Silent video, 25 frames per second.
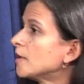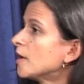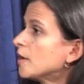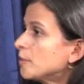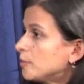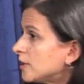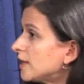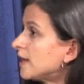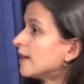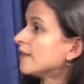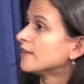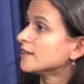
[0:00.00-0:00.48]
a
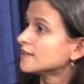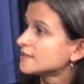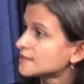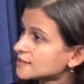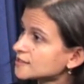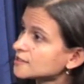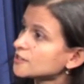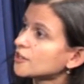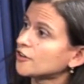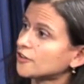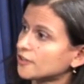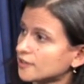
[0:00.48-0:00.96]
plan that's
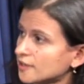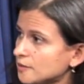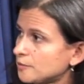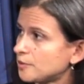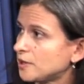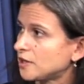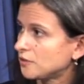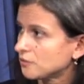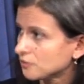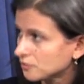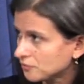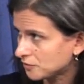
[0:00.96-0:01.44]
currently
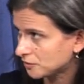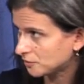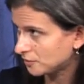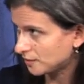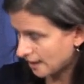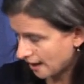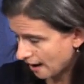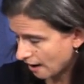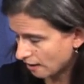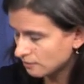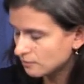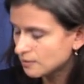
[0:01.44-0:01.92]
being reviewed now.